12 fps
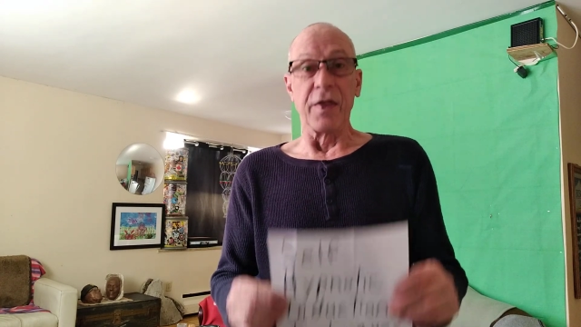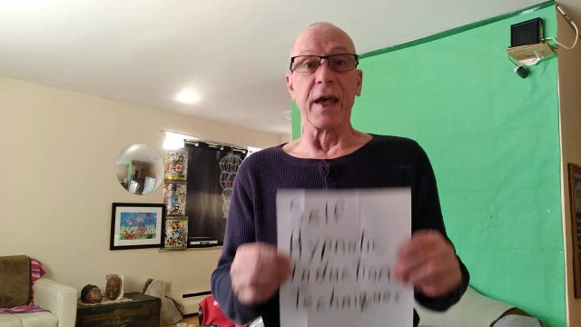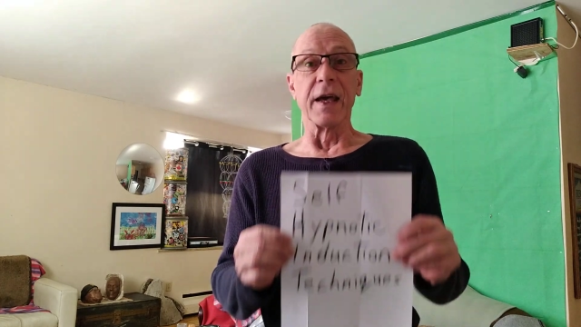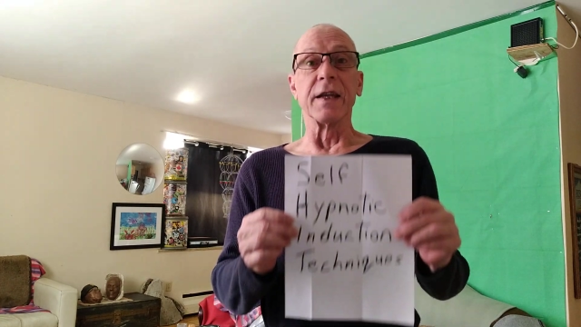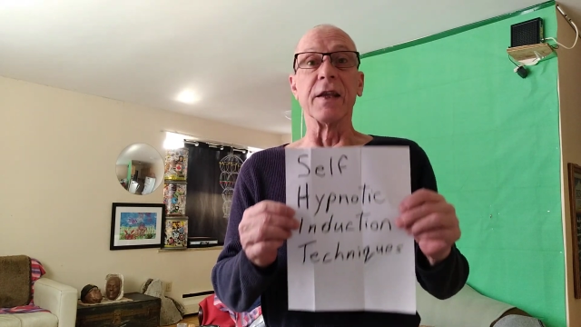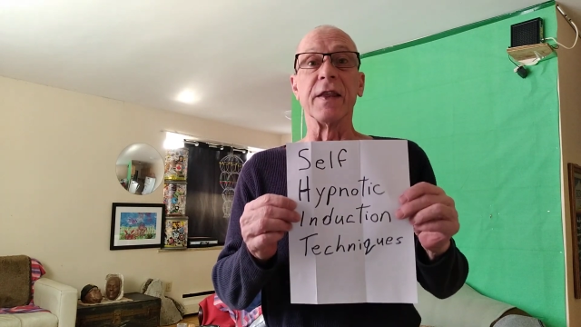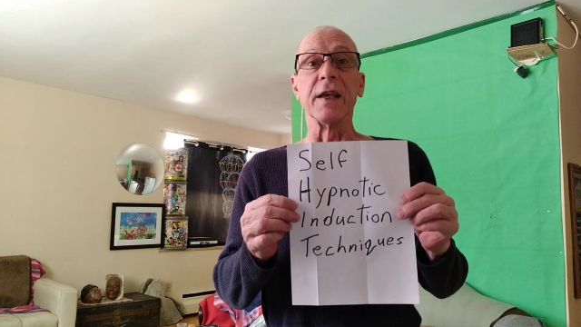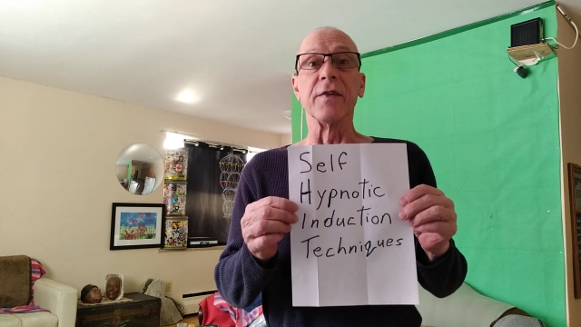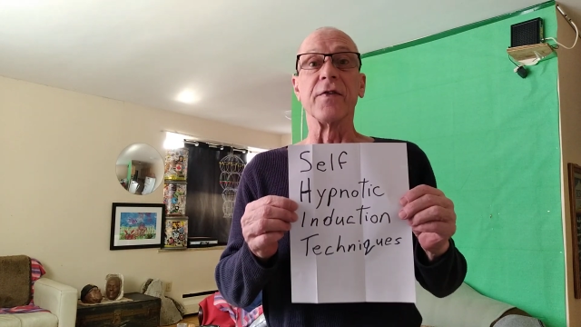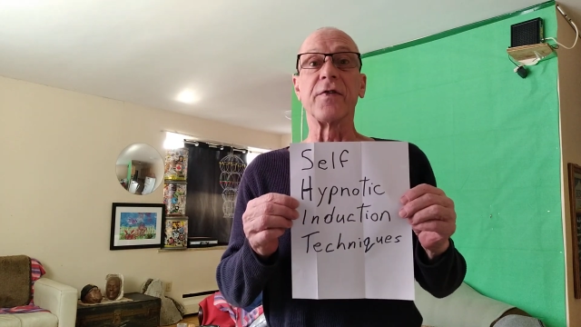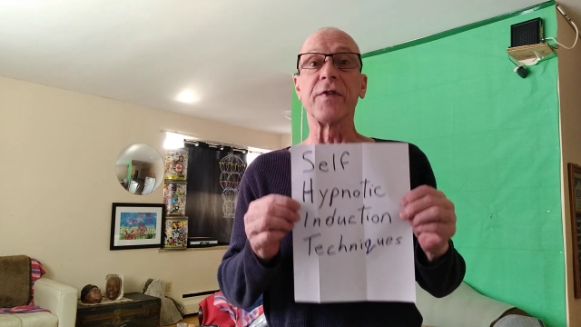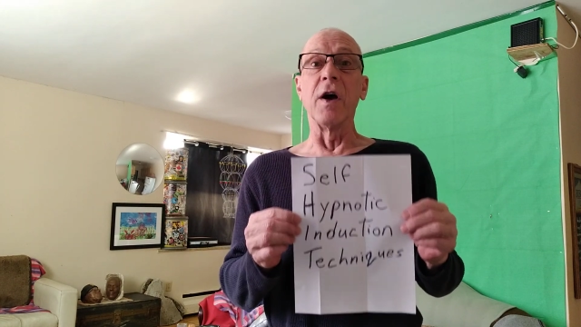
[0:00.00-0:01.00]
that the
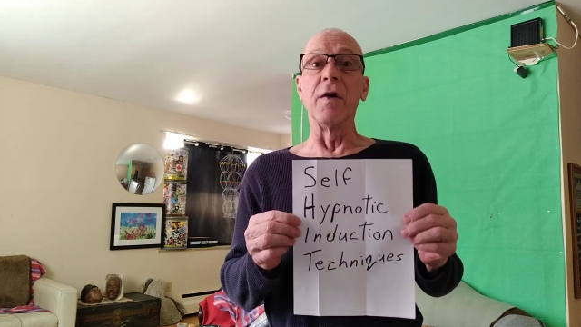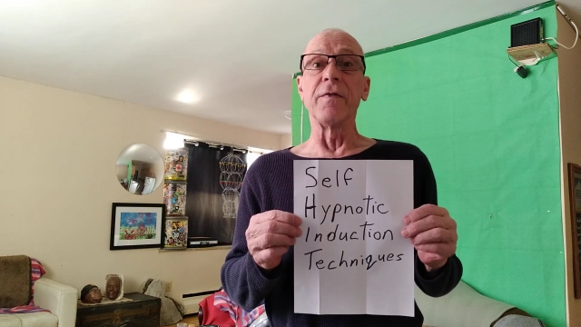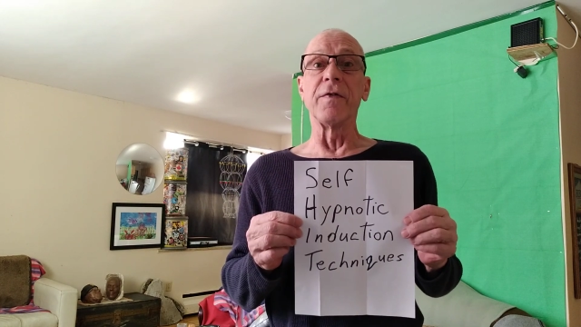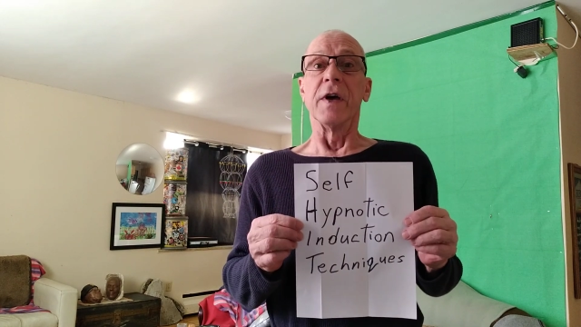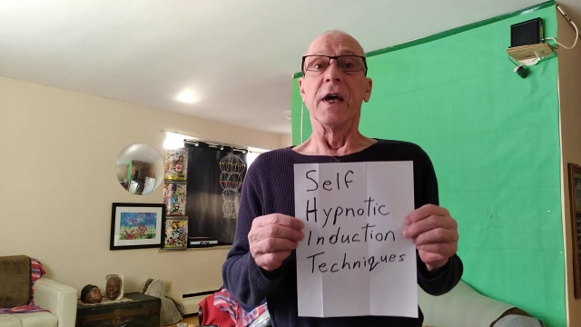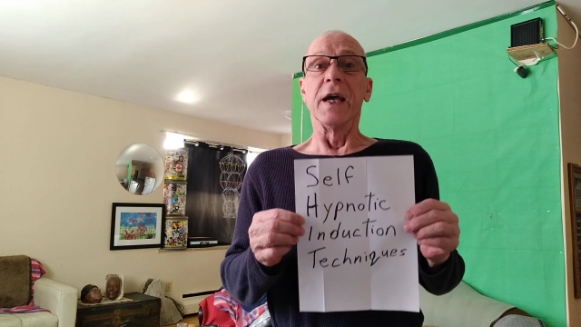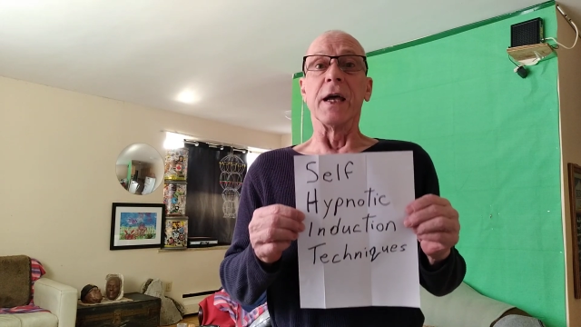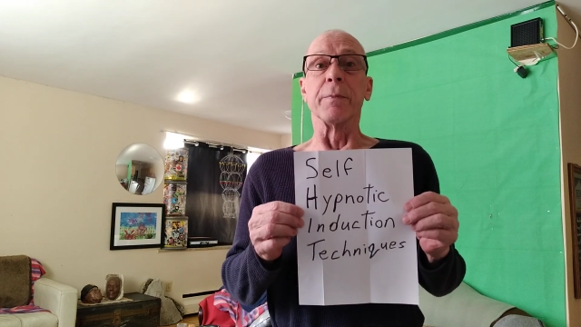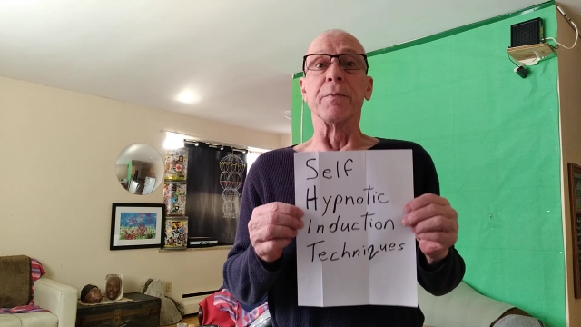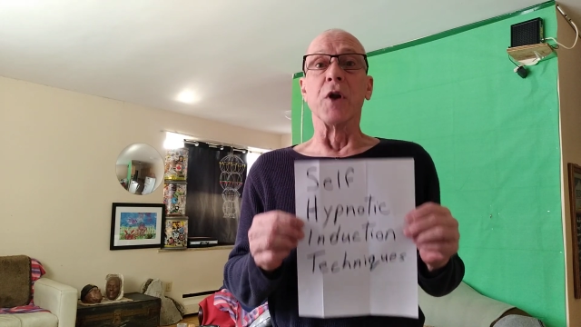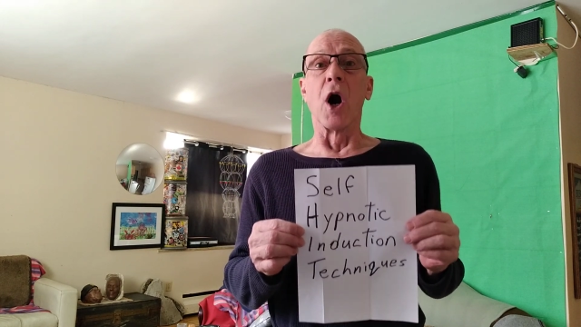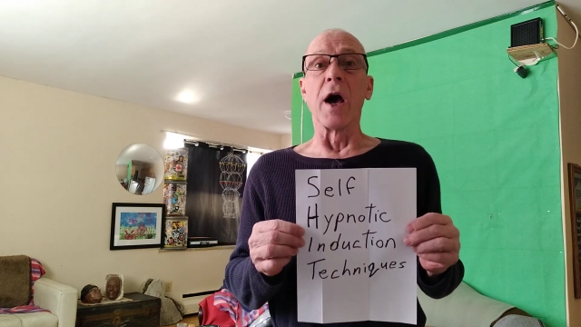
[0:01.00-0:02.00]

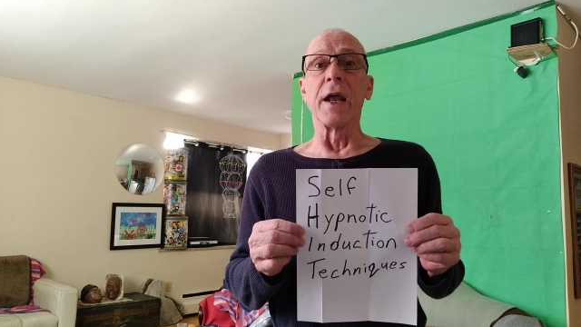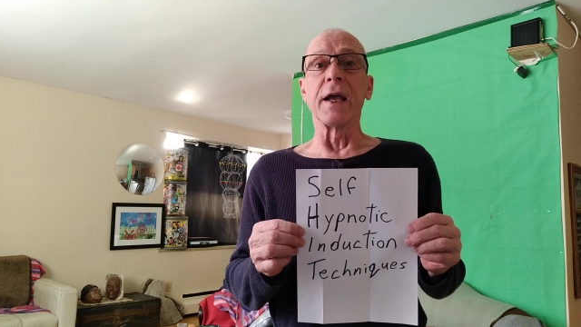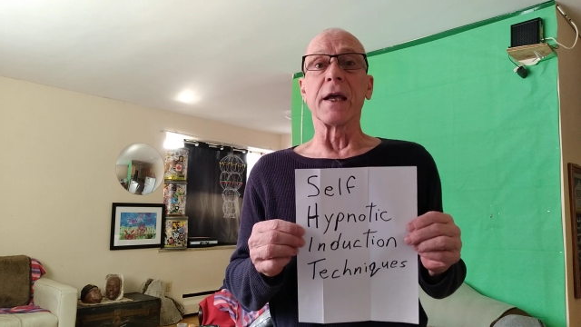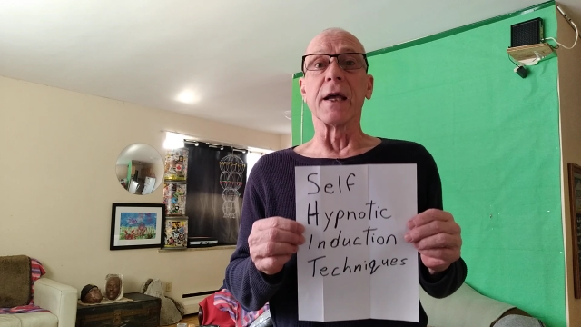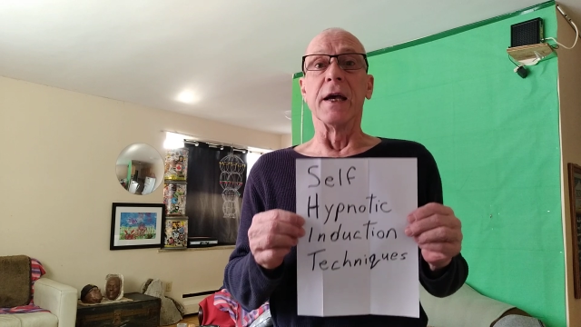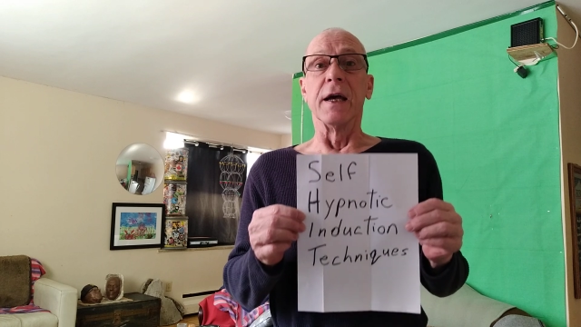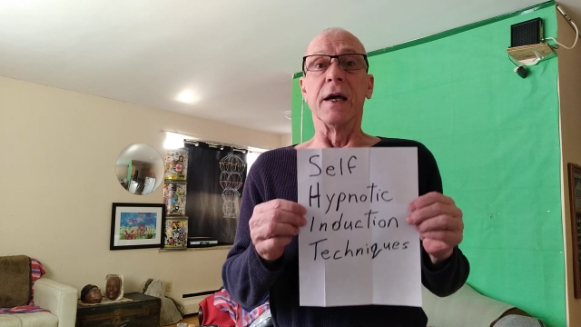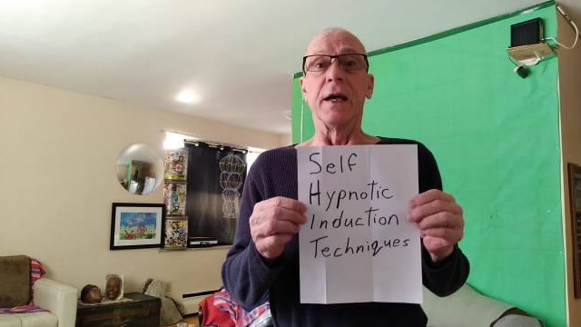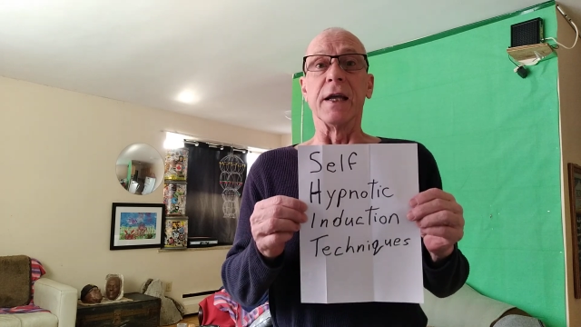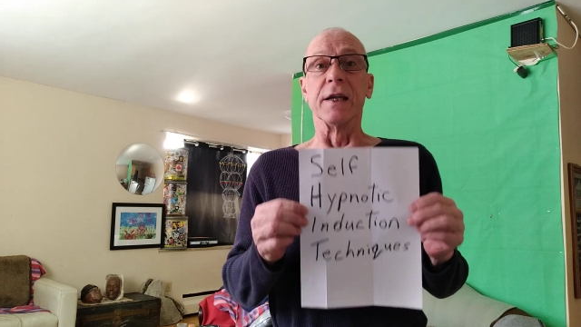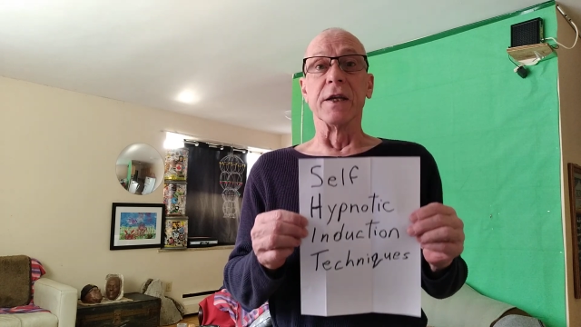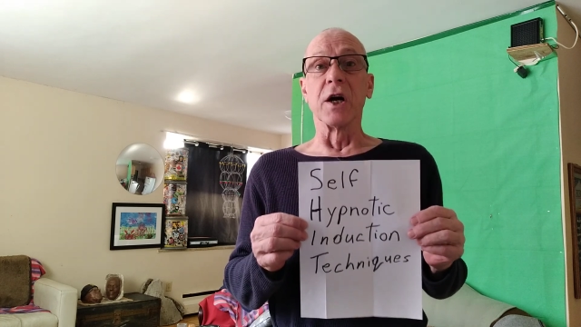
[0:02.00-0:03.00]
self-hypnotic
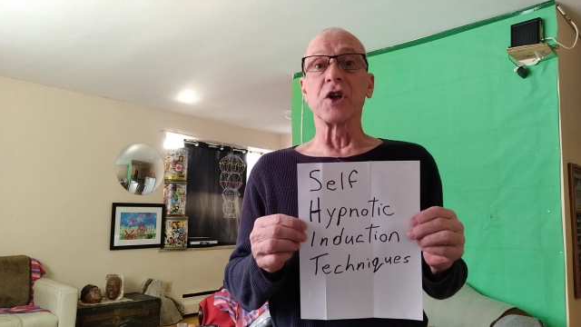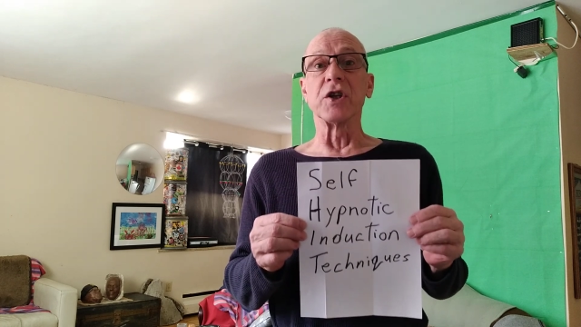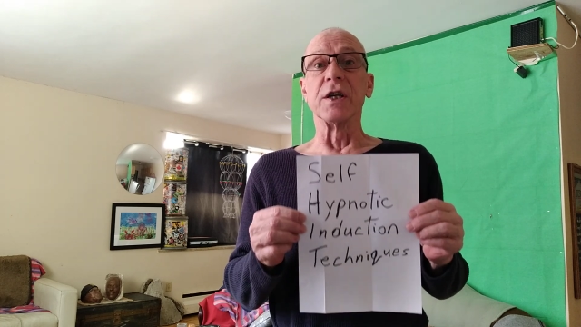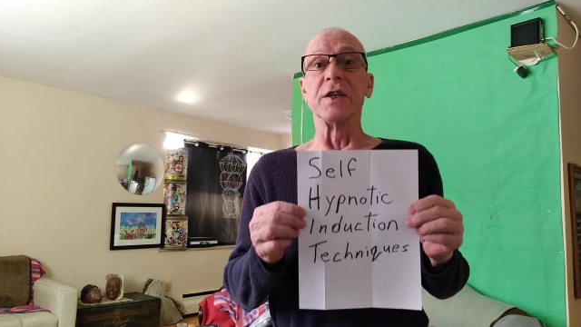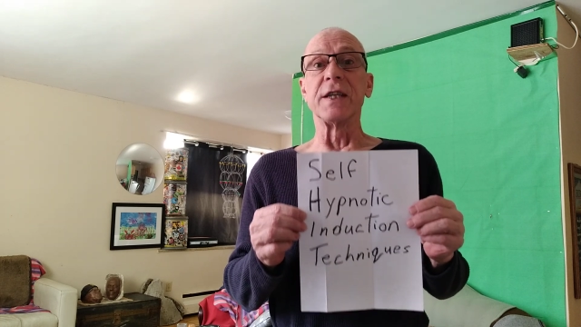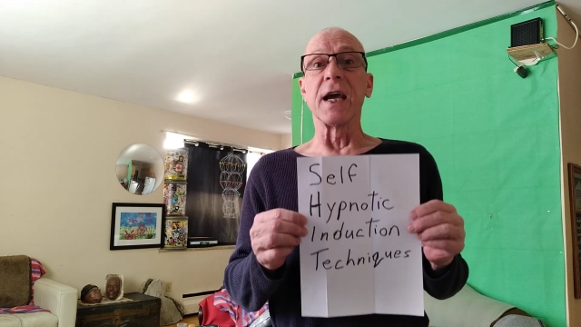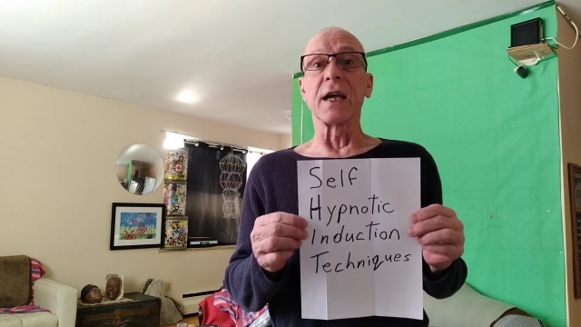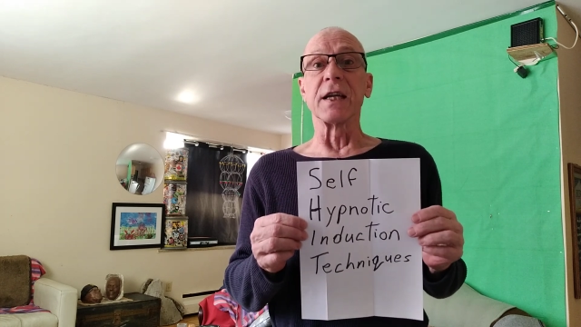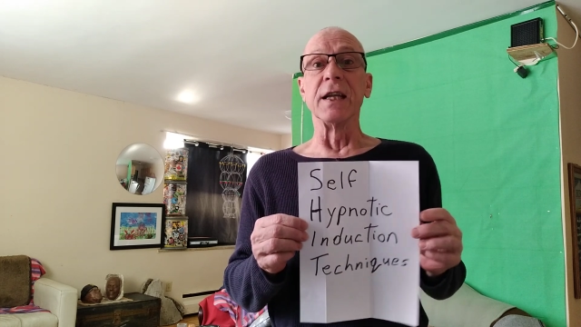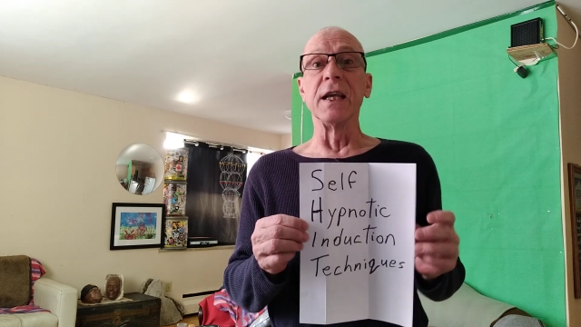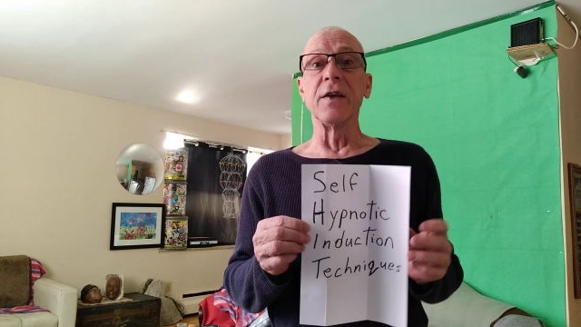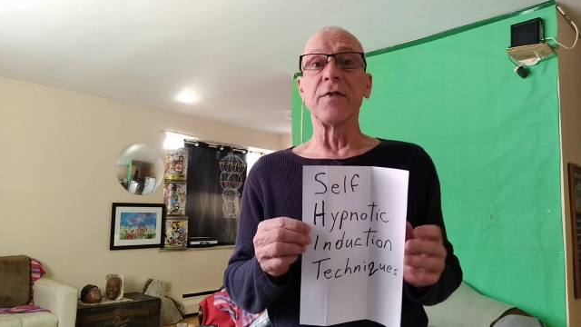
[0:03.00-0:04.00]
induction
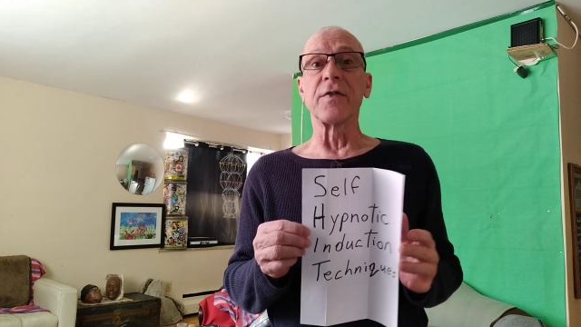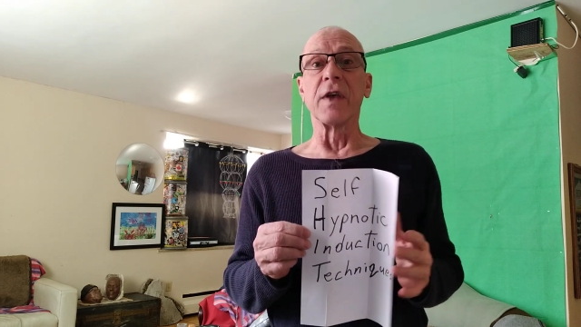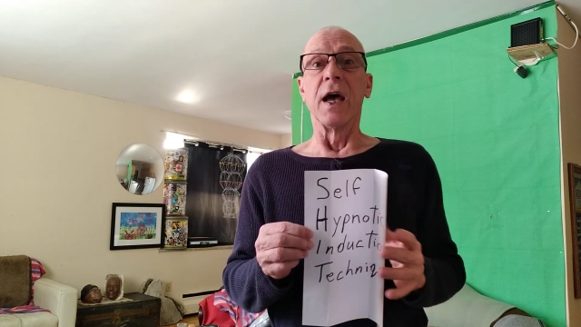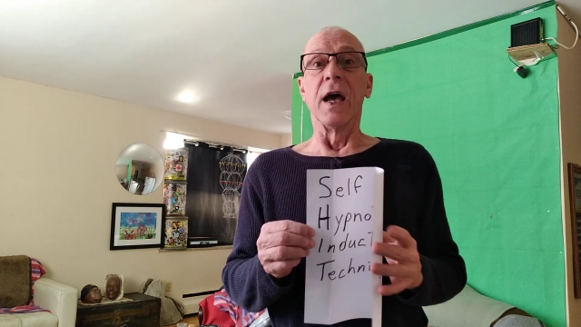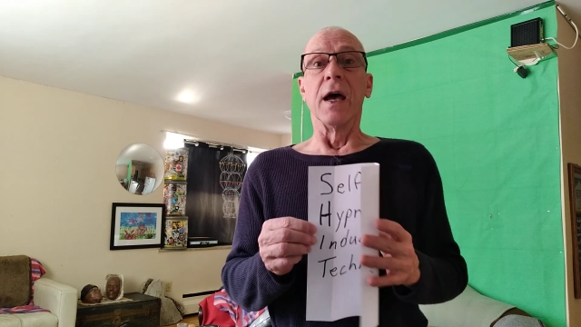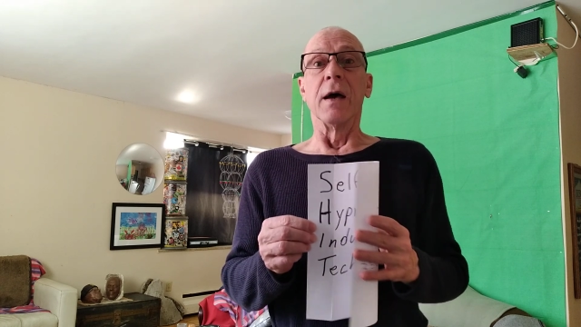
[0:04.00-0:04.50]
techniques